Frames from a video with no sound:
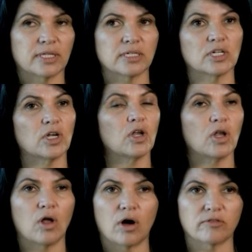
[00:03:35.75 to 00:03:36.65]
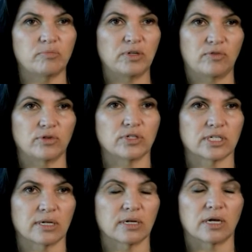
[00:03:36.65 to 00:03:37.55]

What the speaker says: there's a lot of big future,